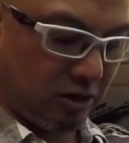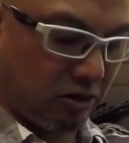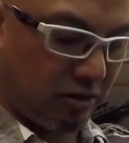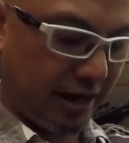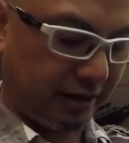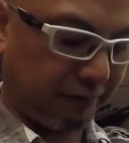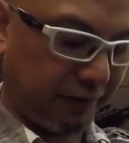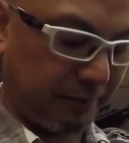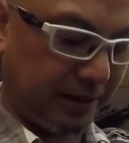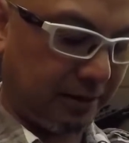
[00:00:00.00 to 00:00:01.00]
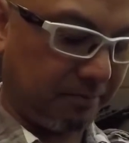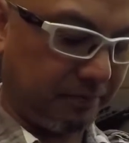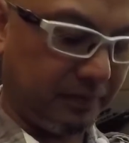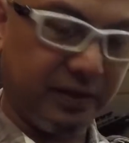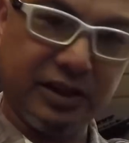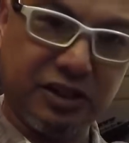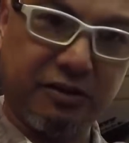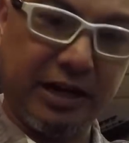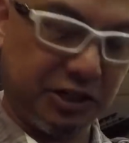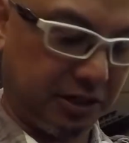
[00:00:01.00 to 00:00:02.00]
or I can flip it up this
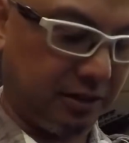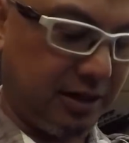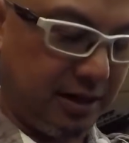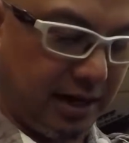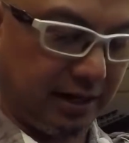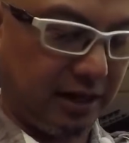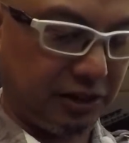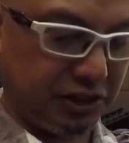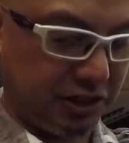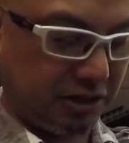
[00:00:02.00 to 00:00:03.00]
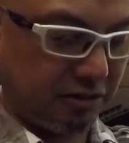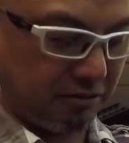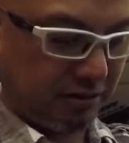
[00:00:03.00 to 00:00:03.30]
direction. I can also